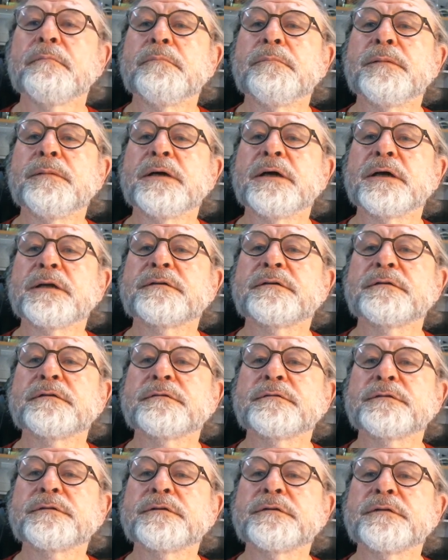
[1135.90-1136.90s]
But
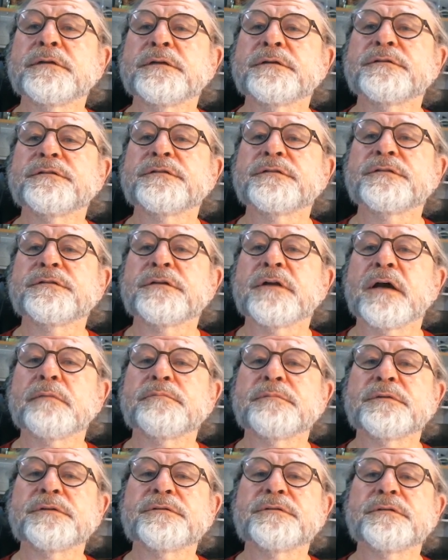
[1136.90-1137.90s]
so let's stop
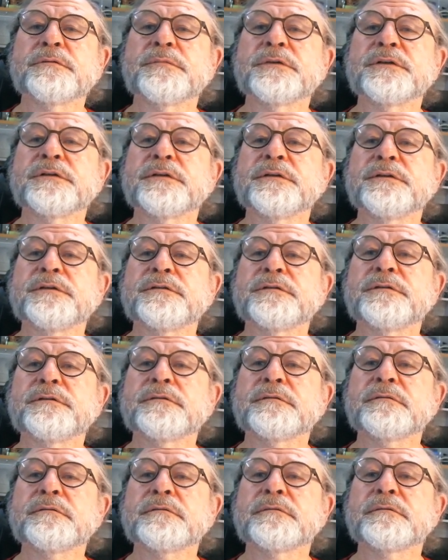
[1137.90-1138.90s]
the simulation.